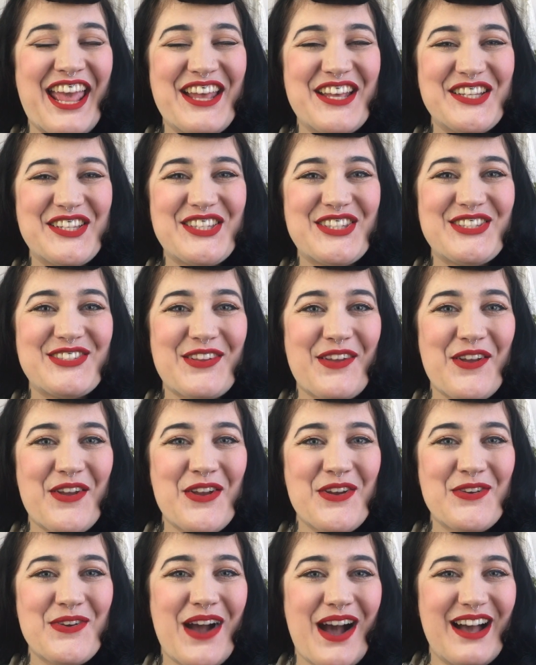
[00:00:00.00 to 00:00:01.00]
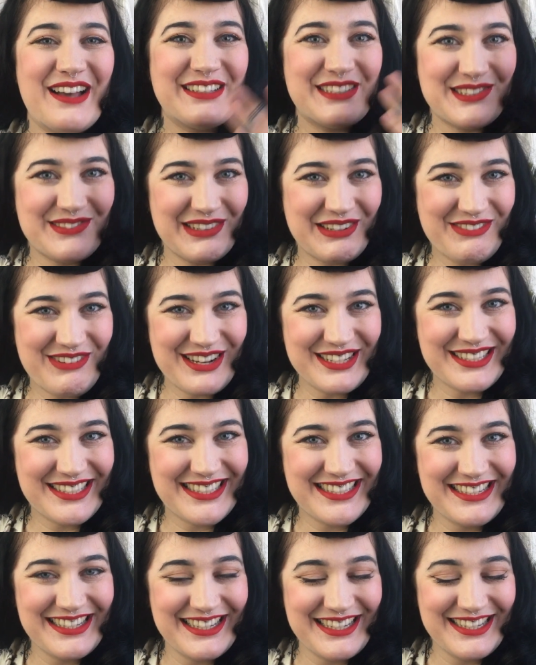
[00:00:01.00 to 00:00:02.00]
So as
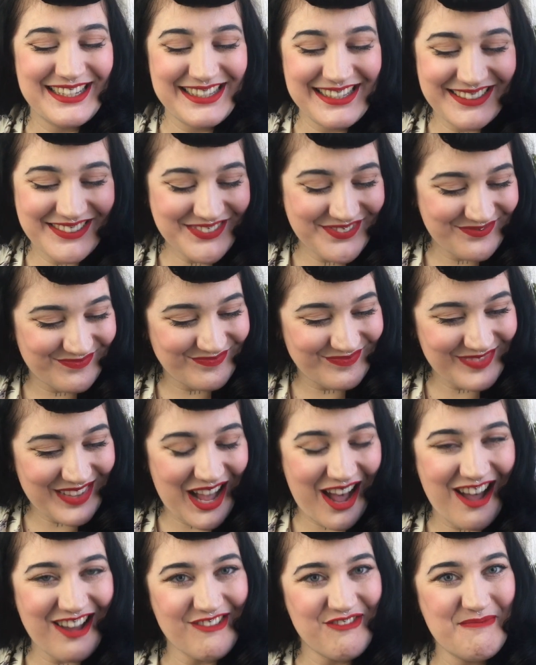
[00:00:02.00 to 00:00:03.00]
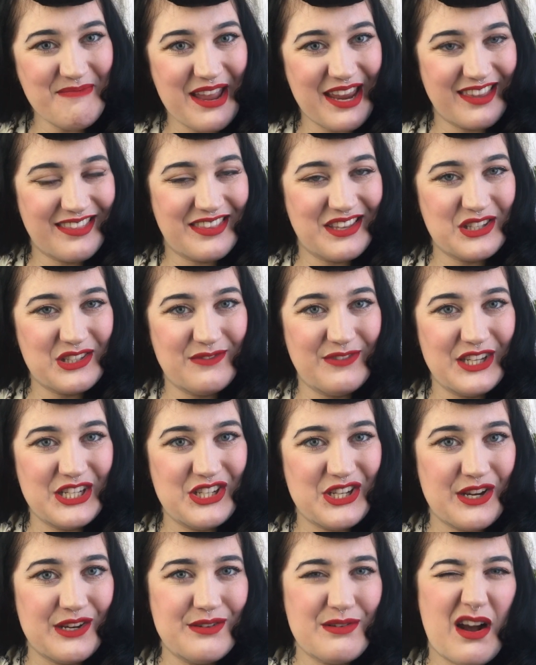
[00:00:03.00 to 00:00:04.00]
requested, I've made this
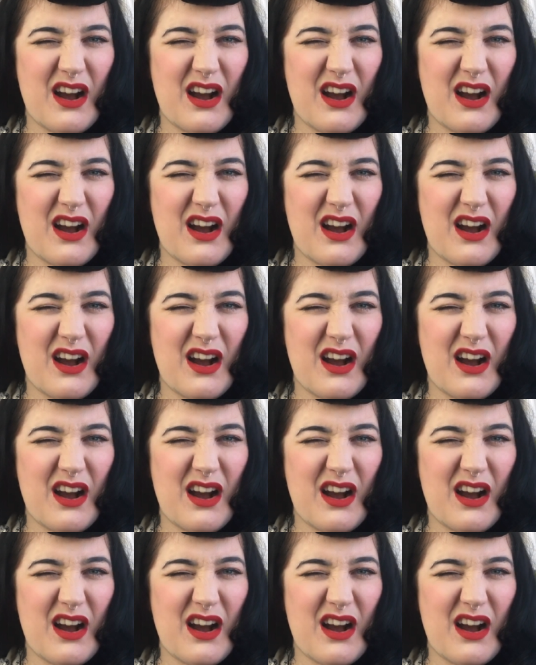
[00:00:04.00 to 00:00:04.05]
video.